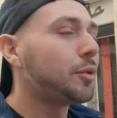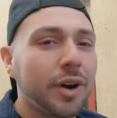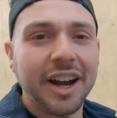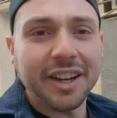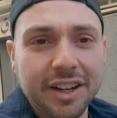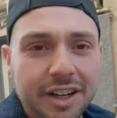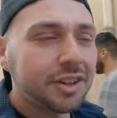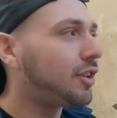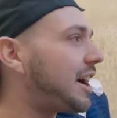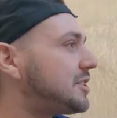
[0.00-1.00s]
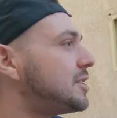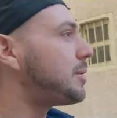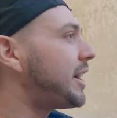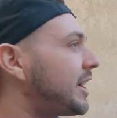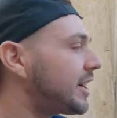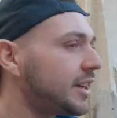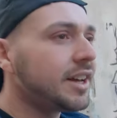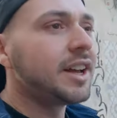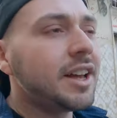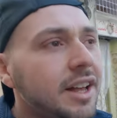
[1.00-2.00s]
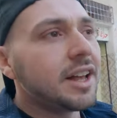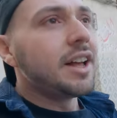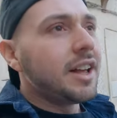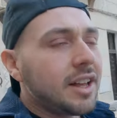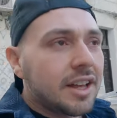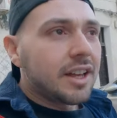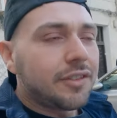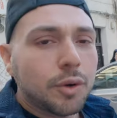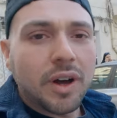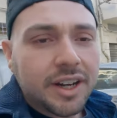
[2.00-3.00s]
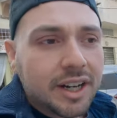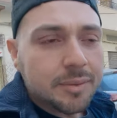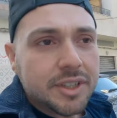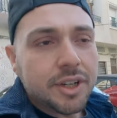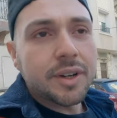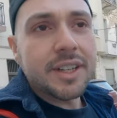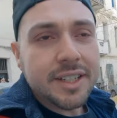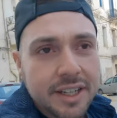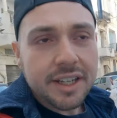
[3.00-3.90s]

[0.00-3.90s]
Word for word: We're not gonna crash this bike. If you want to come to Tunis